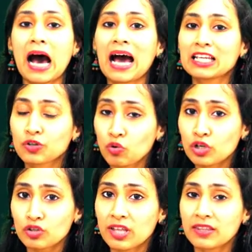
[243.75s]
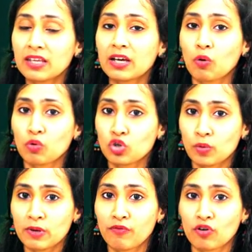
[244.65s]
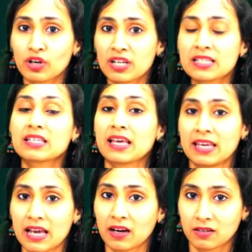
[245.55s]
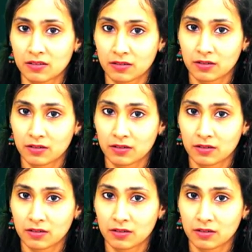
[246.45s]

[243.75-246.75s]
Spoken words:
I told you that the onyomi for it is hyaku.